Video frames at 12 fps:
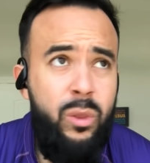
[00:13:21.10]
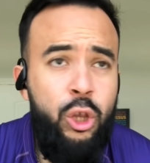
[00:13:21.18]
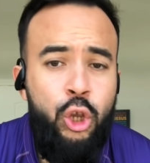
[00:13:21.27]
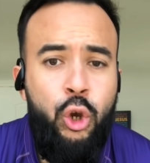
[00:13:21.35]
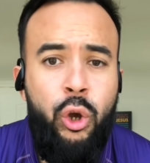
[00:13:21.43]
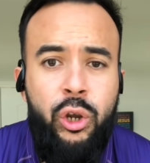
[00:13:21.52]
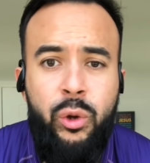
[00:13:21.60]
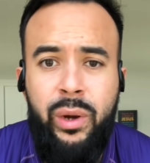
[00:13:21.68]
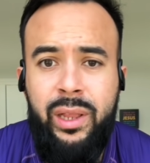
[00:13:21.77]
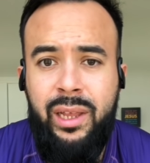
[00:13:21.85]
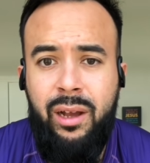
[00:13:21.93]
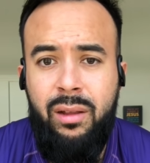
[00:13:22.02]
Couldn't do
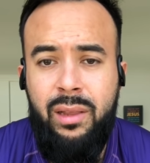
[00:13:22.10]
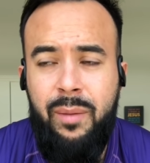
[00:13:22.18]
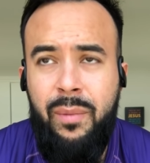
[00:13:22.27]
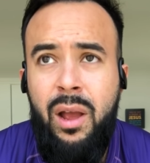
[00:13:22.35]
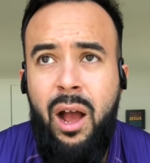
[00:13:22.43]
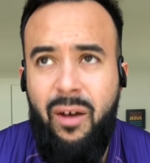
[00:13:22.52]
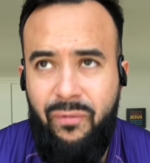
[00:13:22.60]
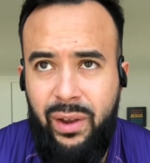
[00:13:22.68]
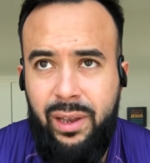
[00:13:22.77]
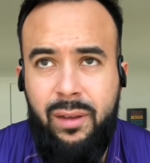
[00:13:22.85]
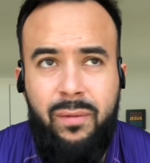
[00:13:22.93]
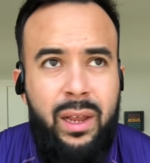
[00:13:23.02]
anything on them
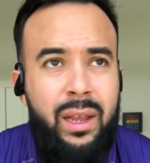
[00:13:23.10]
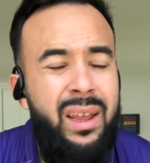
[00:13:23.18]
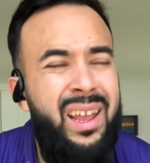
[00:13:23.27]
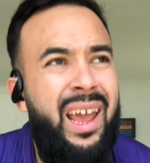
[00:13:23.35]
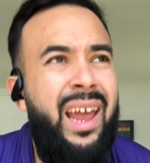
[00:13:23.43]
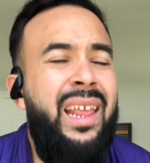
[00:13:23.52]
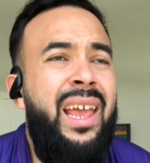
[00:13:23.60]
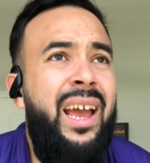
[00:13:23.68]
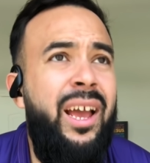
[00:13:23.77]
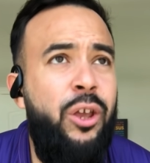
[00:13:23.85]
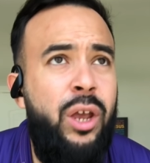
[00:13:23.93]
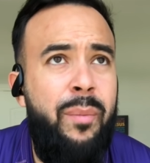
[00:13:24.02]
offensively. And
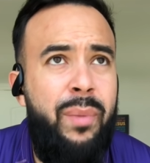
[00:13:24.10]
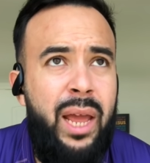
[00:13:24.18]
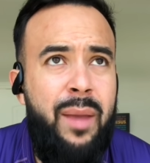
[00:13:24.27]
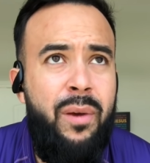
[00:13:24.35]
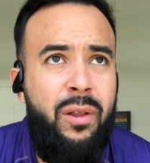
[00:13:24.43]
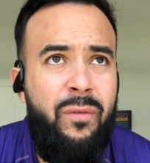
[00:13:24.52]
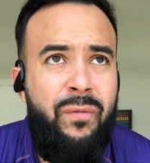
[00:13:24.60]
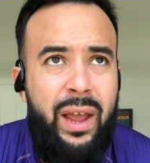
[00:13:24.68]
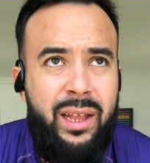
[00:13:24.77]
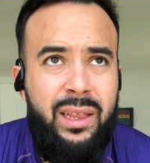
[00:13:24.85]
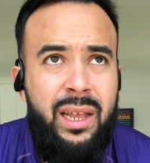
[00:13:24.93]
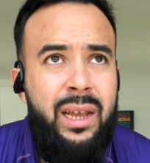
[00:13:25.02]
yeah, you can blame on the
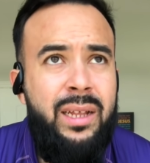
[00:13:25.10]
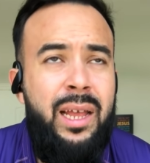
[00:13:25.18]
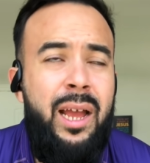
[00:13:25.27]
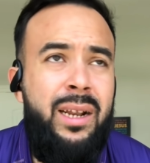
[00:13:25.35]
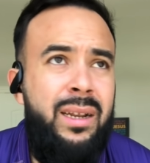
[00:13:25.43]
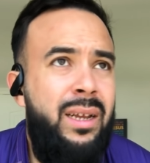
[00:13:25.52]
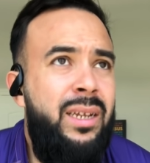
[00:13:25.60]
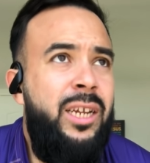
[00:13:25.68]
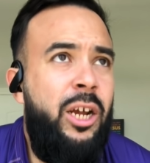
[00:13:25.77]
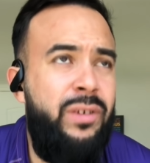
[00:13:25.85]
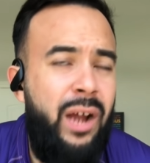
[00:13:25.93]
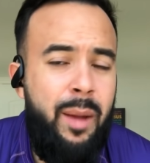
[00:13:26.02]
fact that
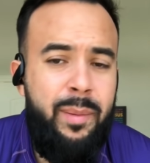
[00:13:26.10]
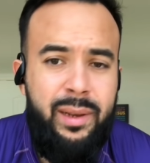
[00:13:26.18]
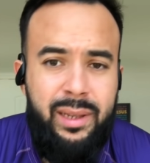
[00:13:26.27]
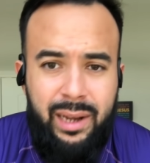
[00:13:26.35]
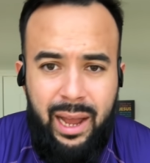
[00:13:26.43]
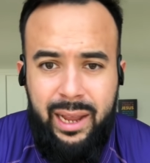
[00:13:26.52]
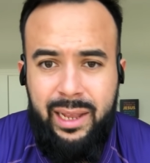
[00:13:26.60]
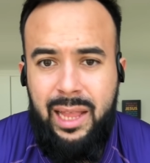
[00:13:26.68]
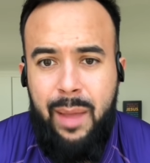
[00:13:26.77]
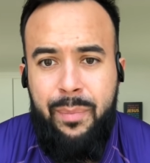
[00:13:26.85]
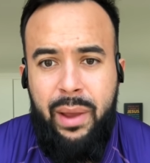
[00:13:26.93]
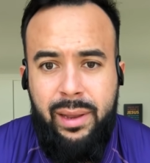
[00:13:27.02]
DeAndre Hopkins did not get
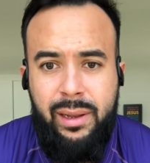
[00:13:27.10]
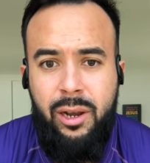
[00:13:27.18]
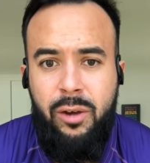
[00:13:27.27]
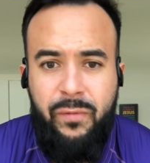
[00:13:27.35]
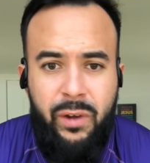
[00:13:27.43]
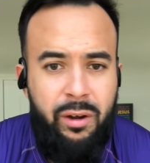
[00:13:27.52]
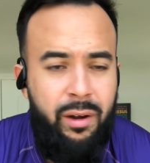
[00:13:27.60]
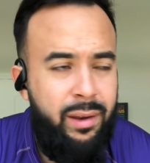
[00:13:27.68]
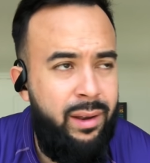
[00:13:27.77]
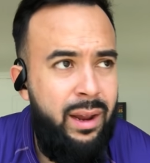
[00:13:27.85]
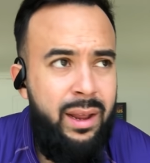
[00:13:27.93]
that pass interference.